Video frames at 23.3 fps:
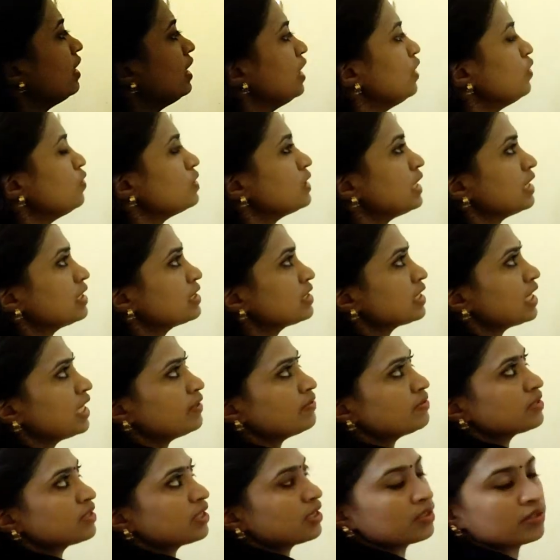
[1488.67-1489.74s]
into 6
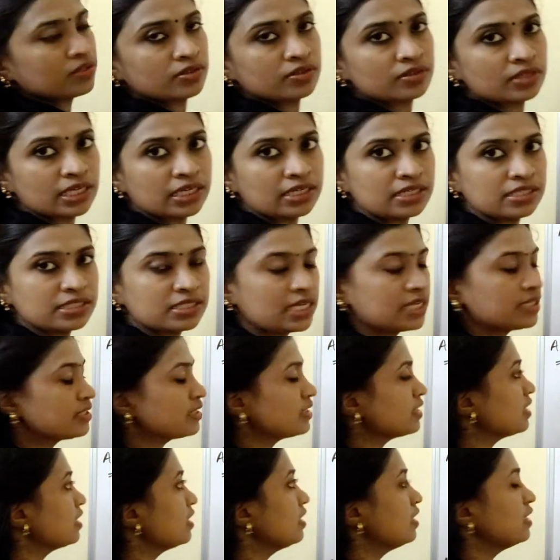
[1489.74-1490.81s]
gives
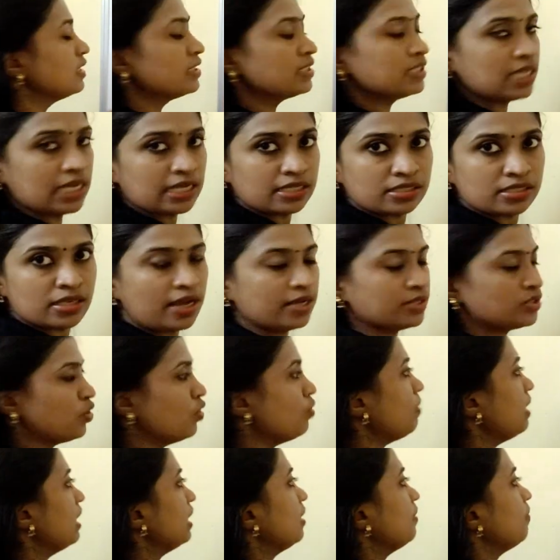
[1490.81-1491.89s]
36? 6.
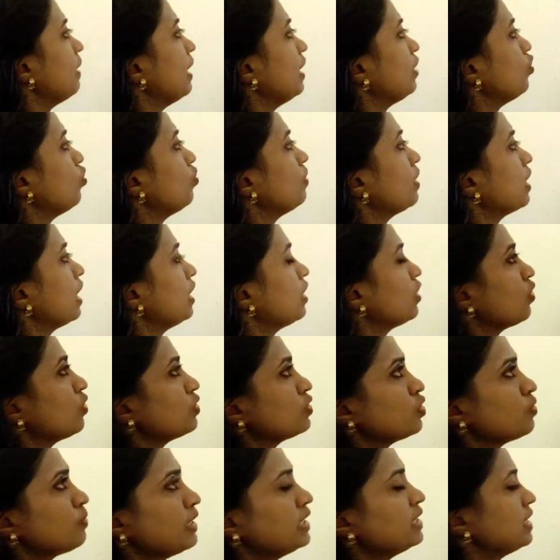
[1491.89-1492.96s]
So multiply numerator
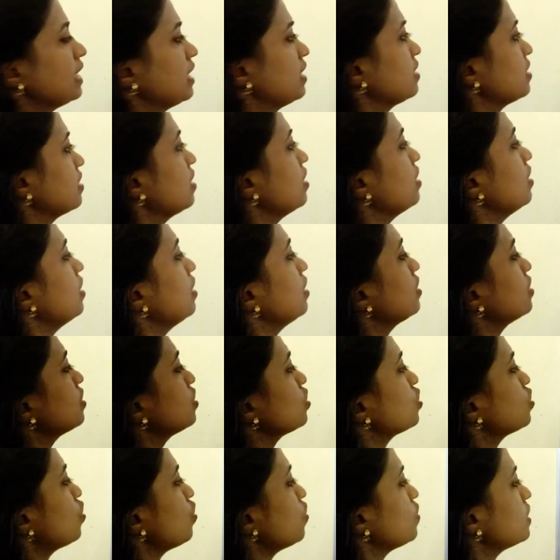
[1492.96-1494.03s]
also by 6.
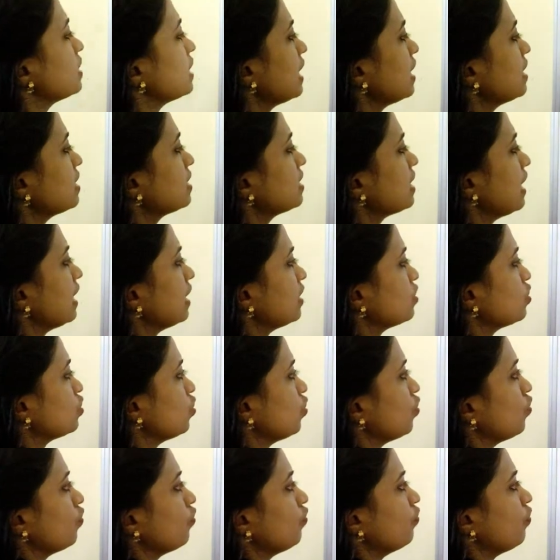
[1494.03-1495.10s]
So 6 is
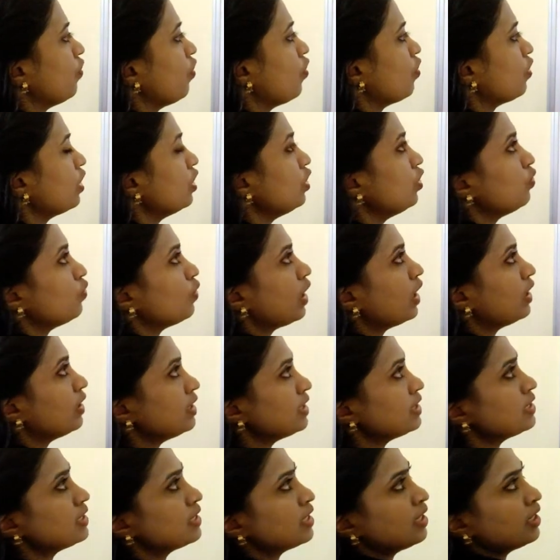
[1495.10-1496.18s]
to 4 into what
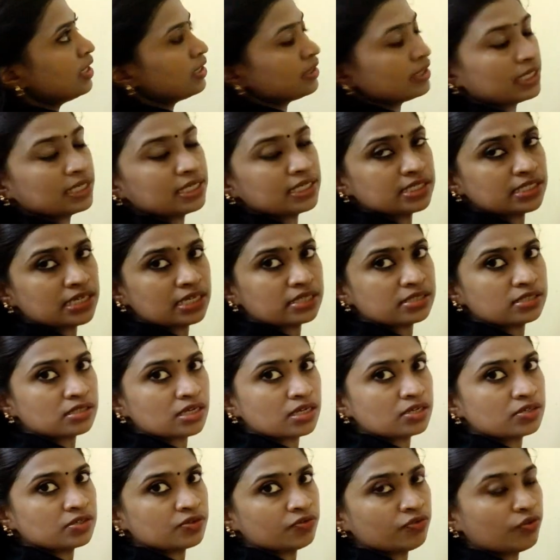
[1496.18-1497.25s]
is 36?
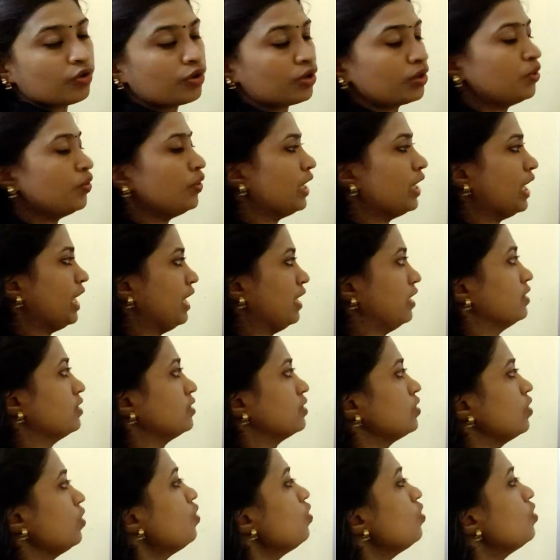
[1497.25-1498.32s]
4 into 9.
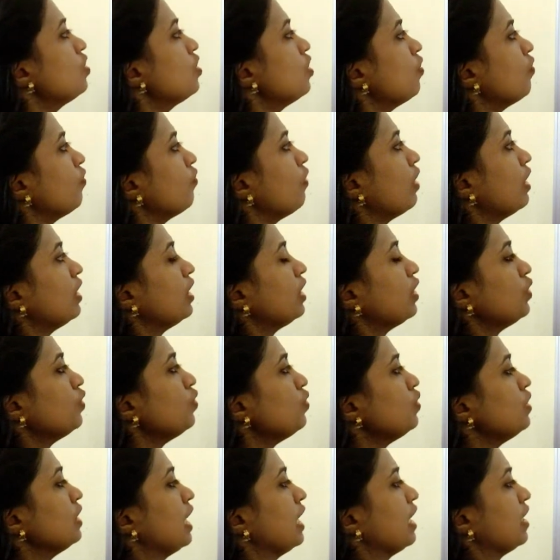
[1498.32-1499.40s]
So 1
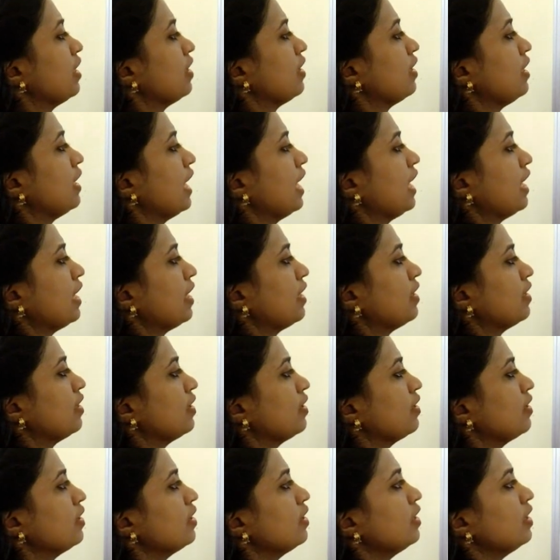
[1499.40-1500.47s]
into 9. 9.
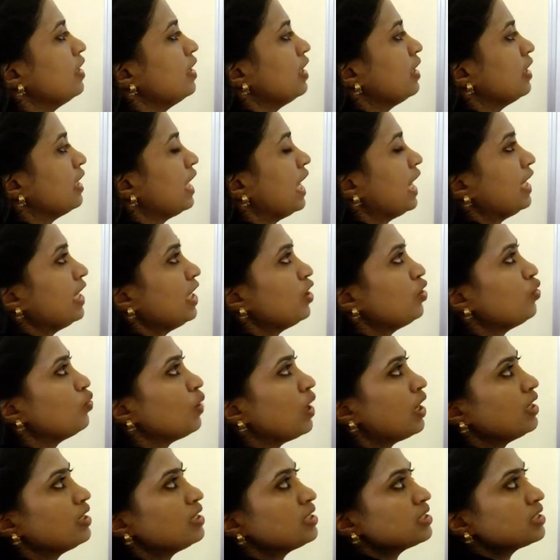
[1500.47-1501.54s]
9 into
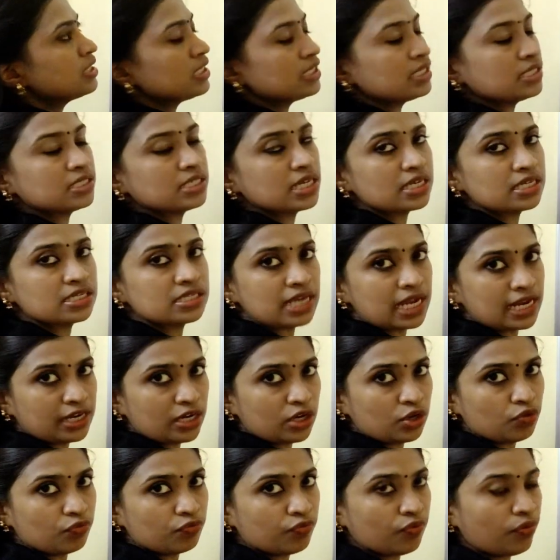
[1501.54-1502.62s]
what is 36? 9
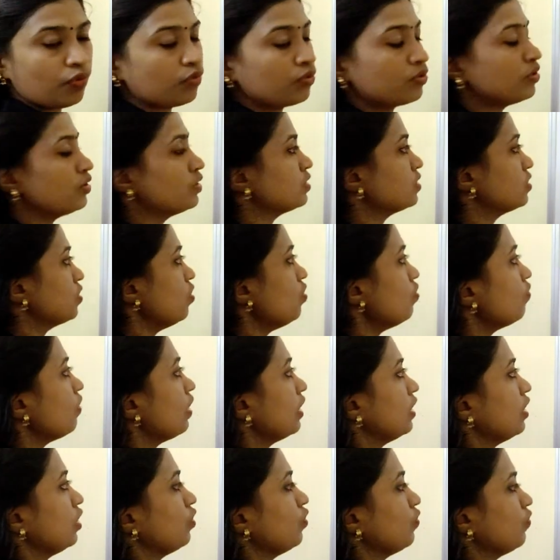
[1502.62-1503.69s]
into 4. So
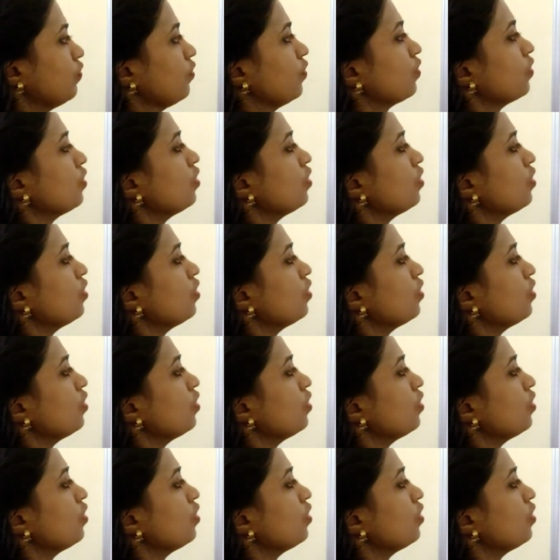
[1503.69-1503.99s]
1 into 4.